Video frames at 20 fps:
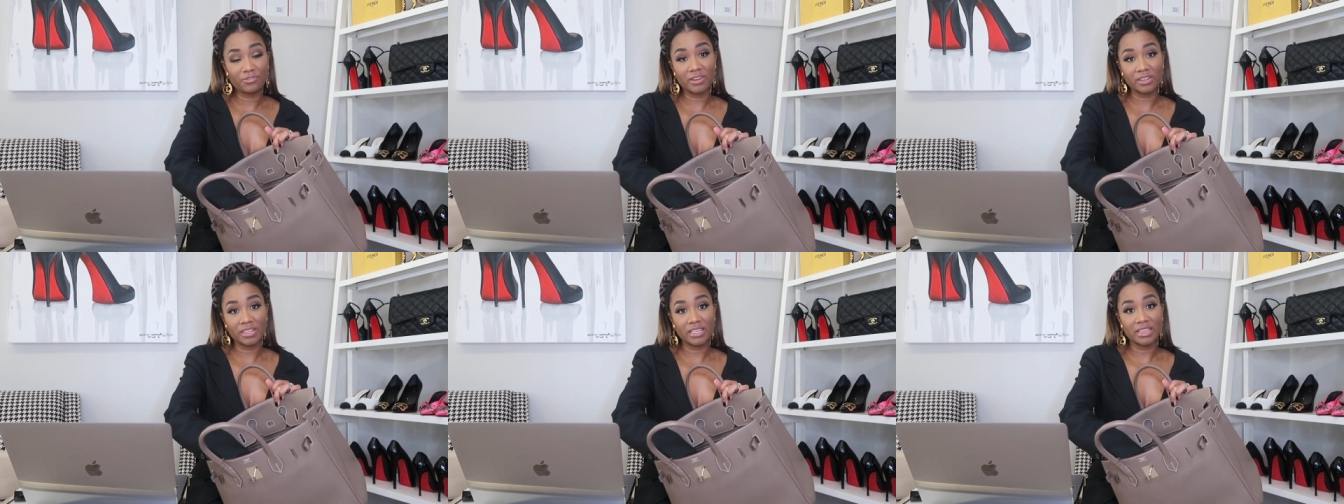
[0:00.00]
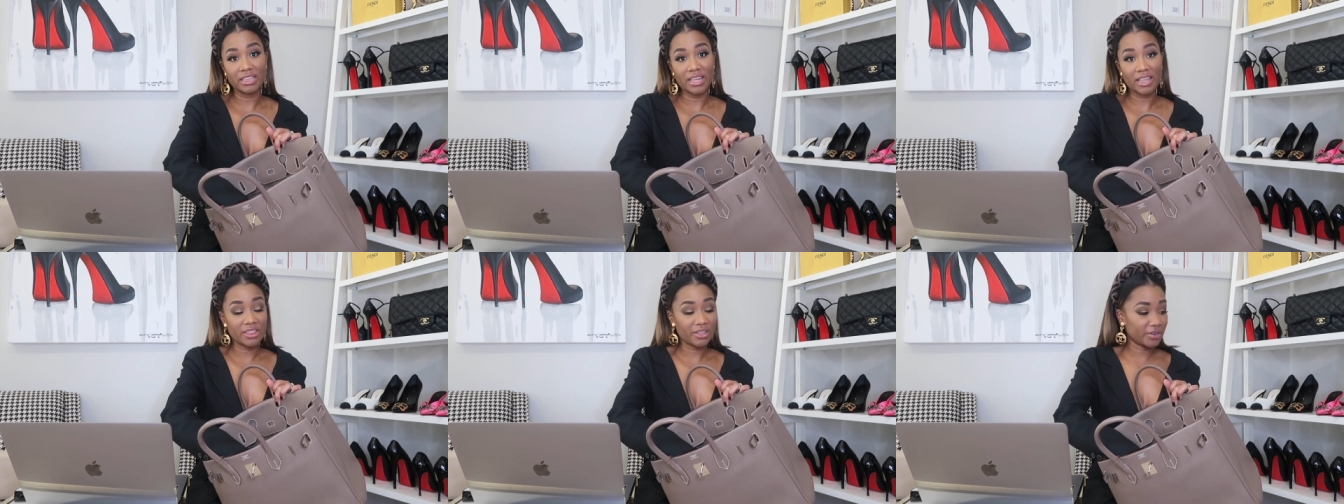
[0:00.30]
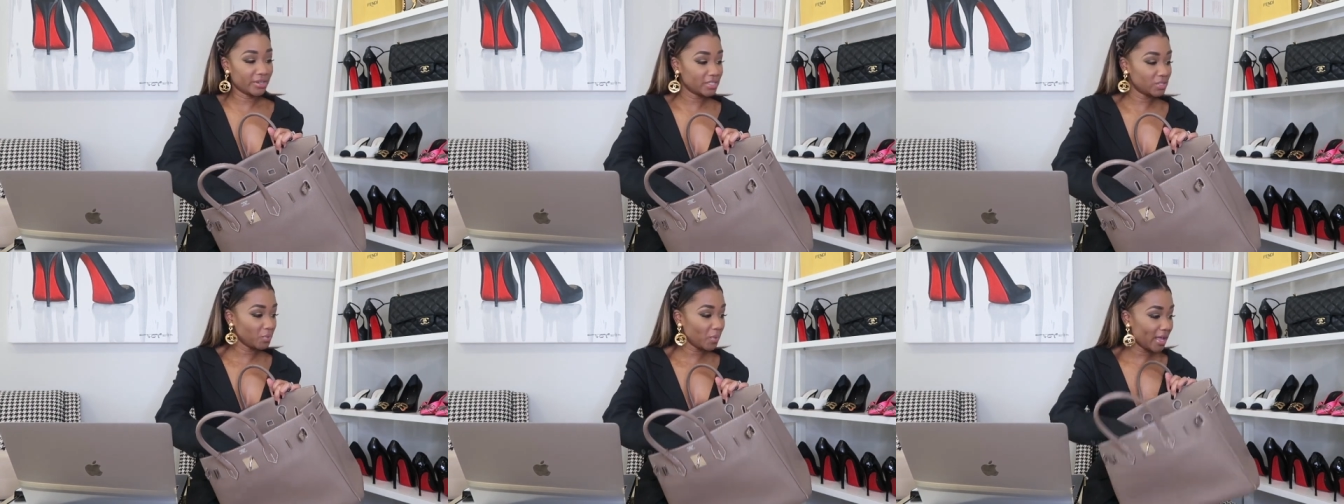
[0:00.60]
filling
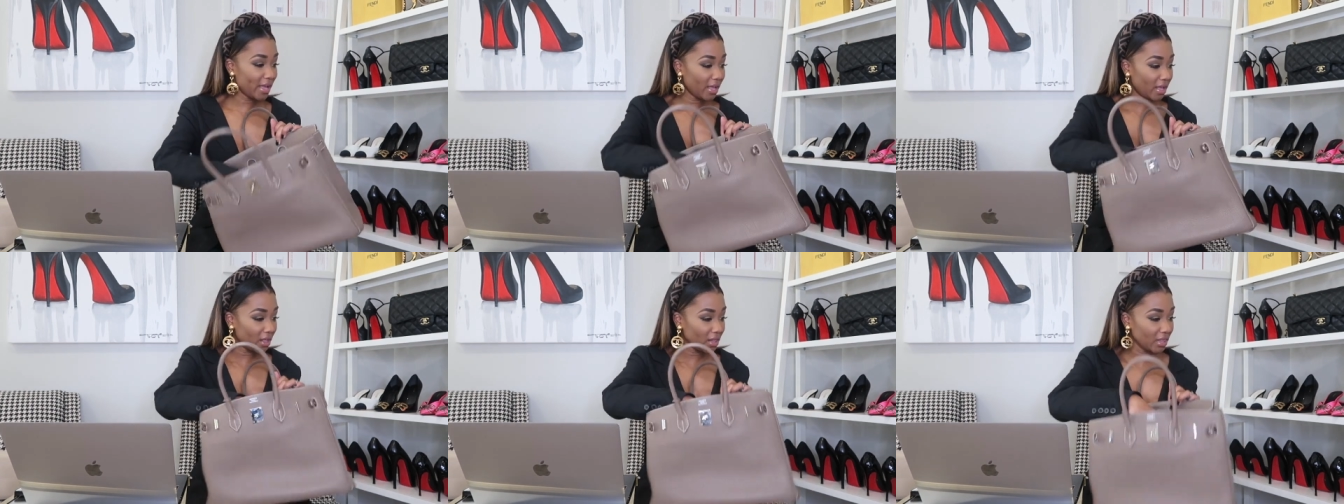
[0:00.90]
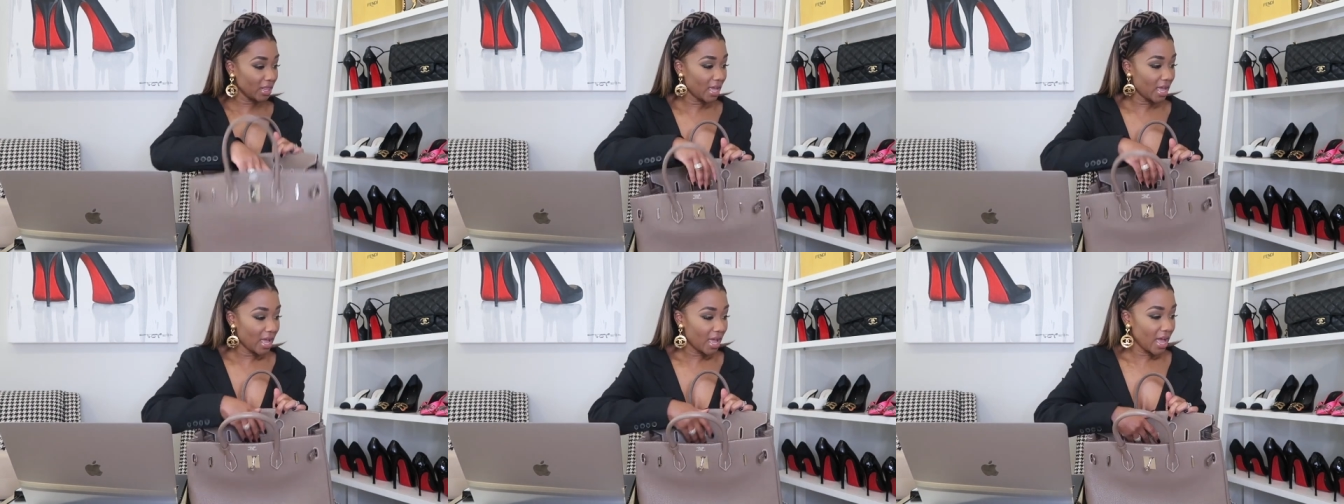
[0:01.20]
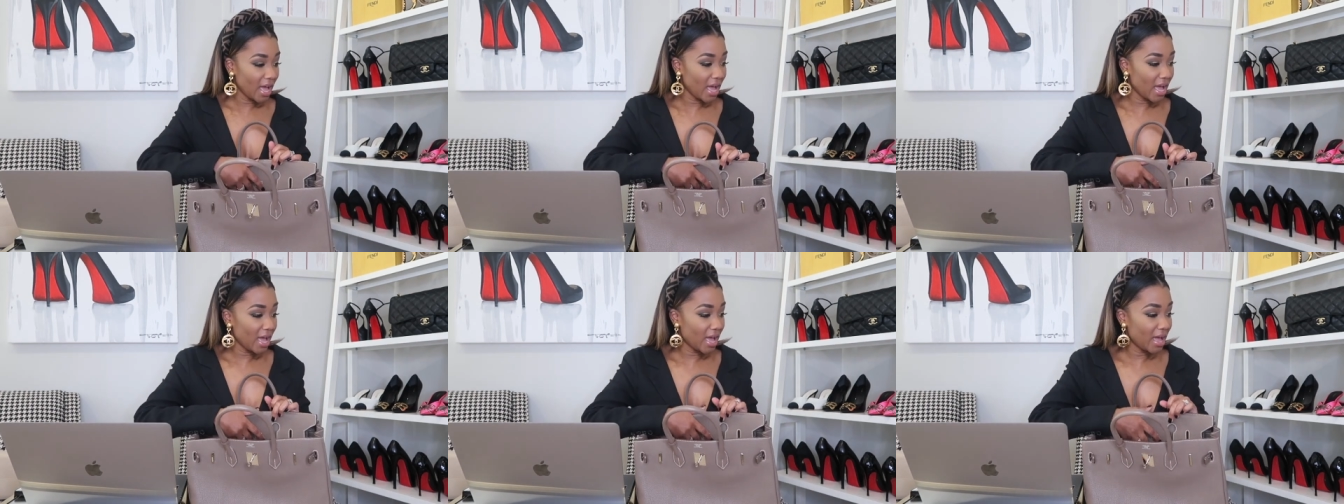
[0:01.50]
leather as well.
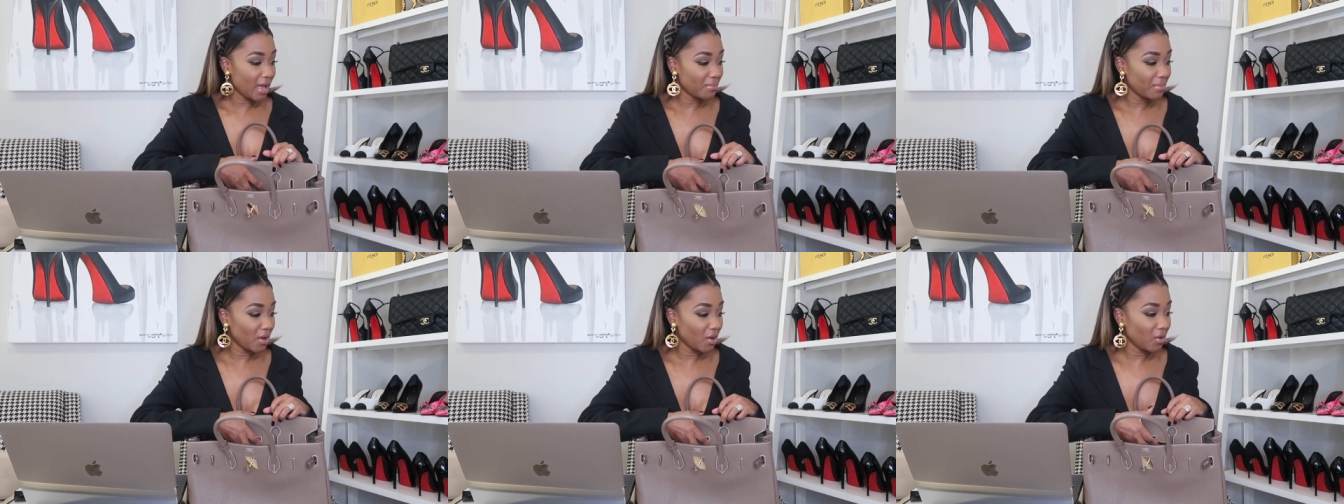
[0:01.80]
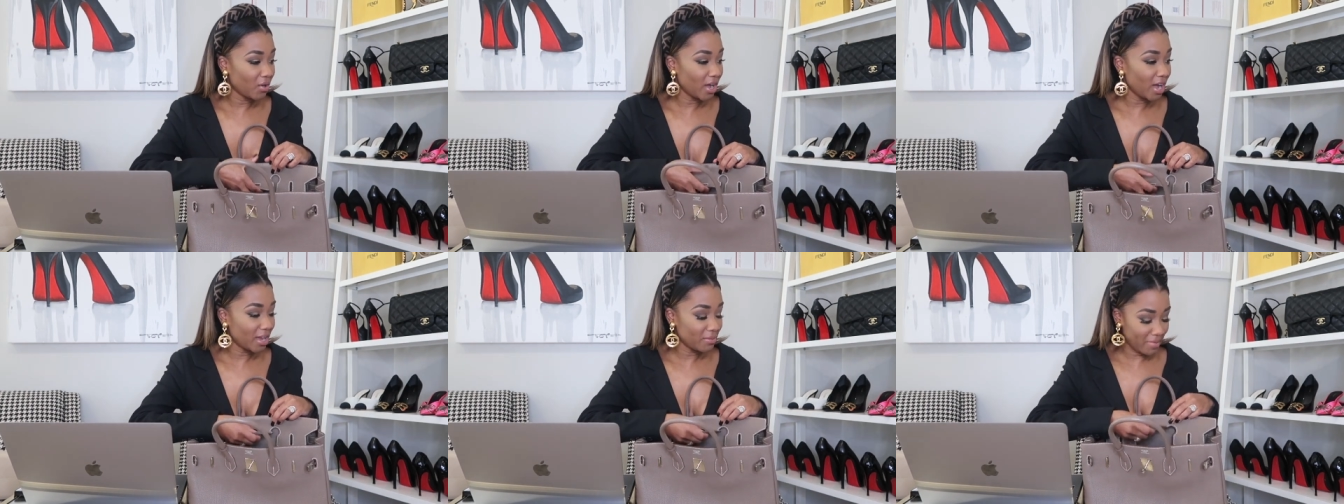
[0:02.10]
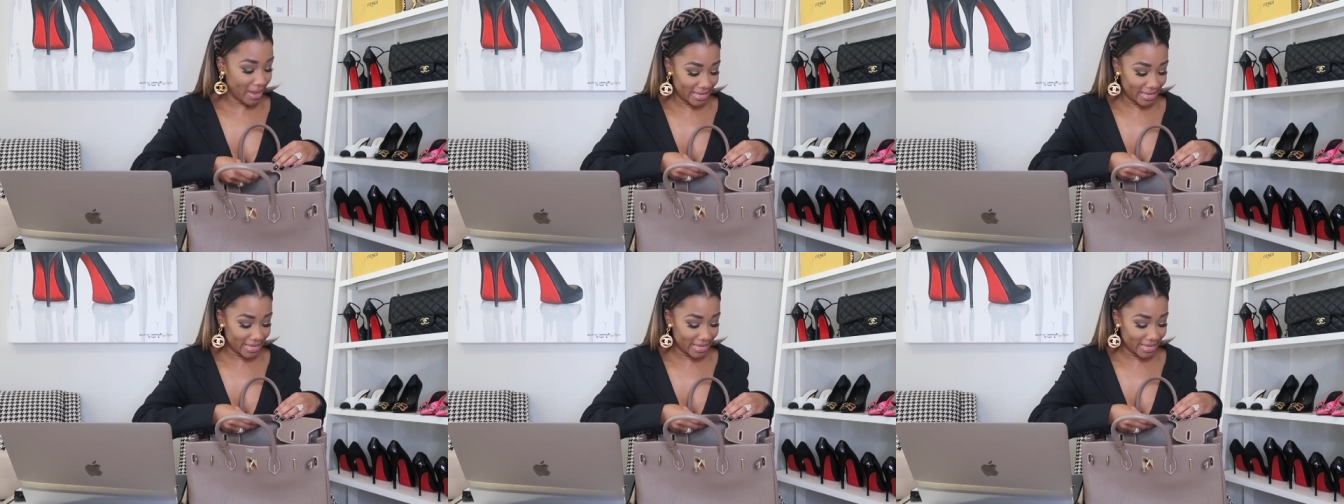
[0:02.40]
Oh God,